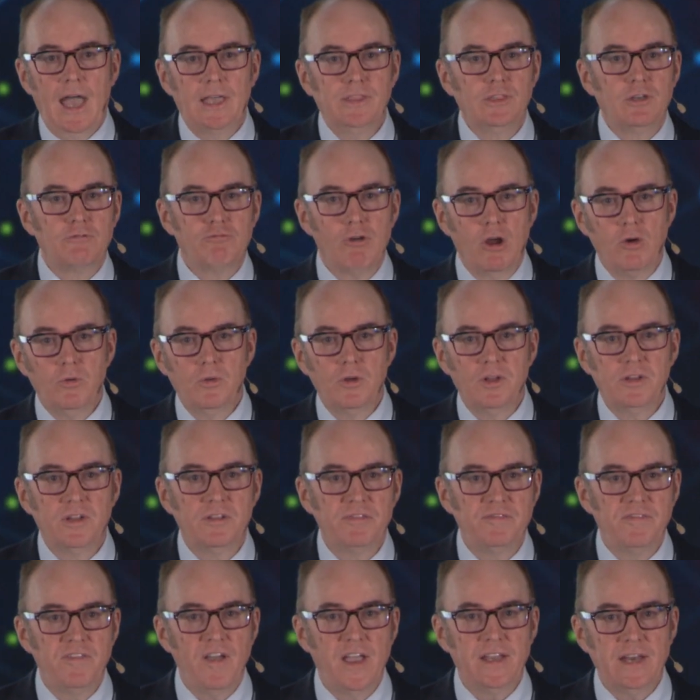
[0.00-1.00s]
and the role of
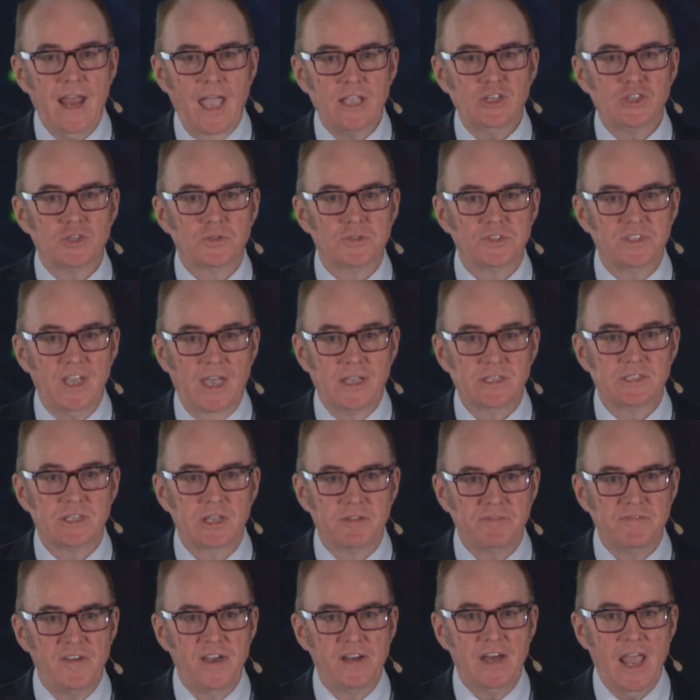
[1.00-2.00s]
the financial
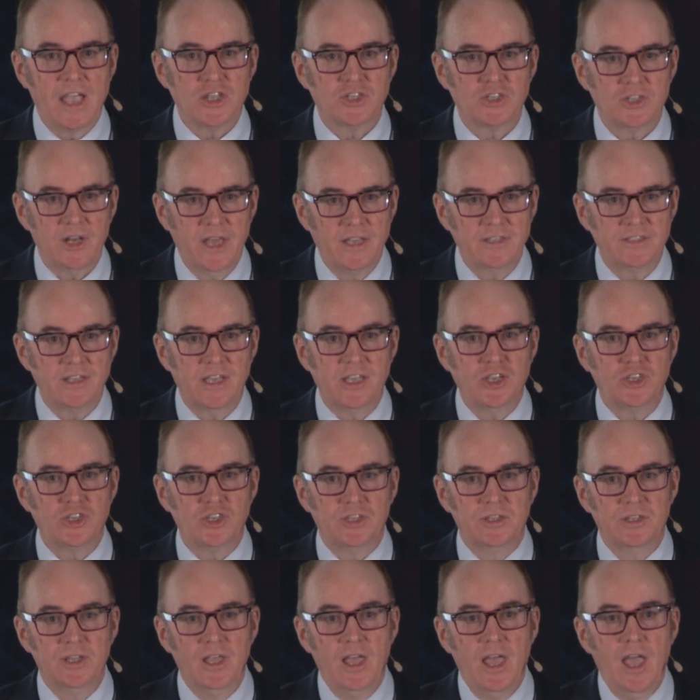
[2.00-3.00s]
sector,
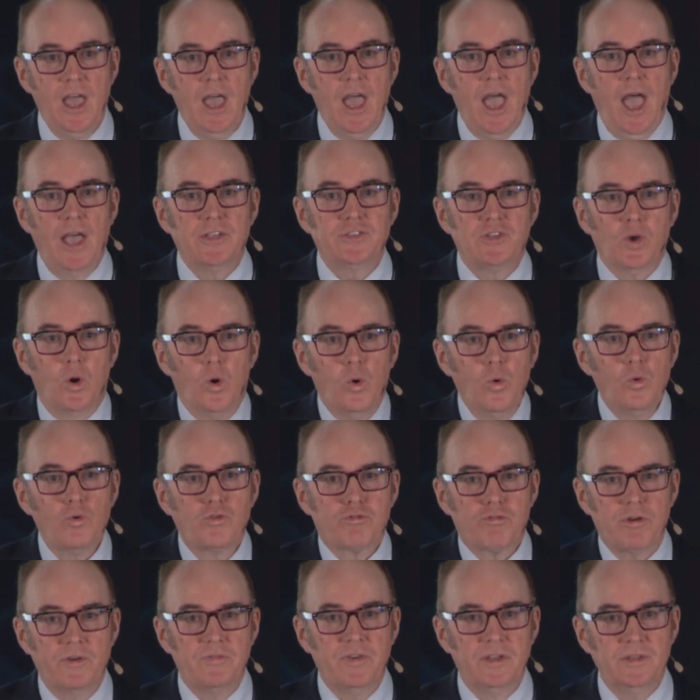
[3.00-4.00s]
financialization, has all
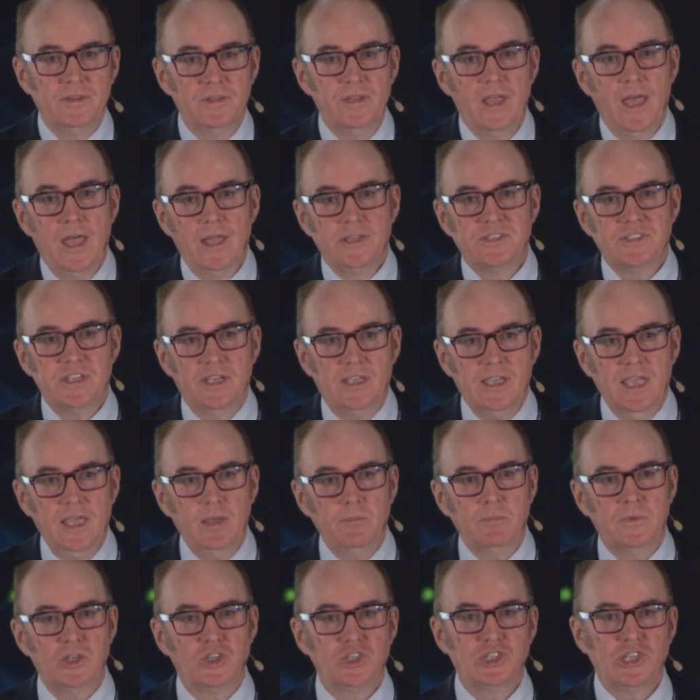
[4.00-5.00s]
driven to
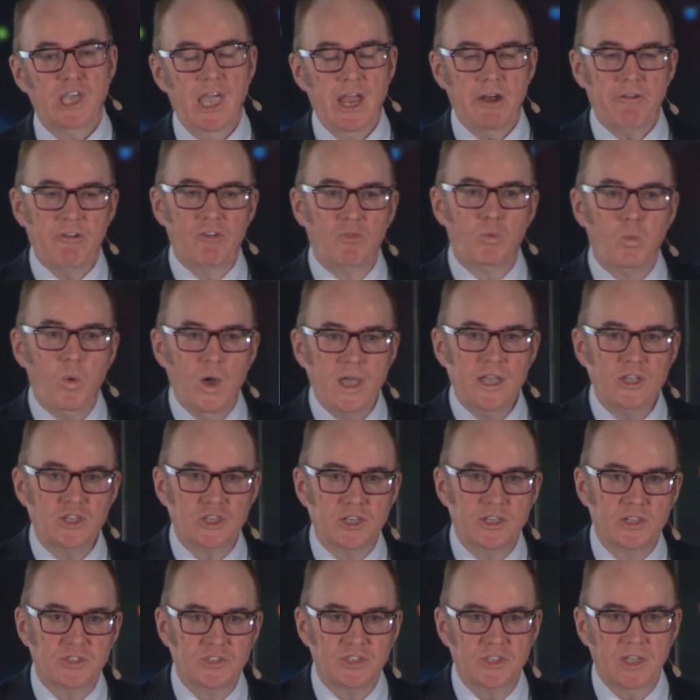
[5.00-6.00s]
keep the share of
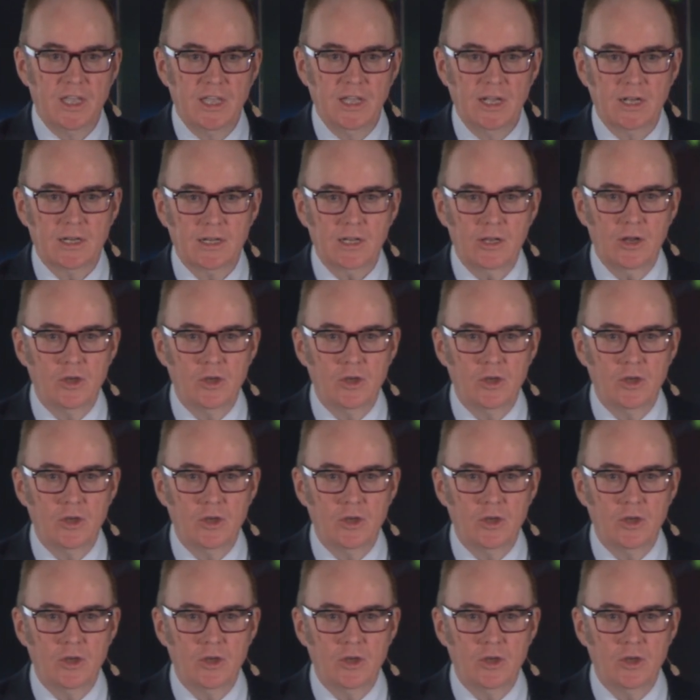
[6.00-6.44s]
wages in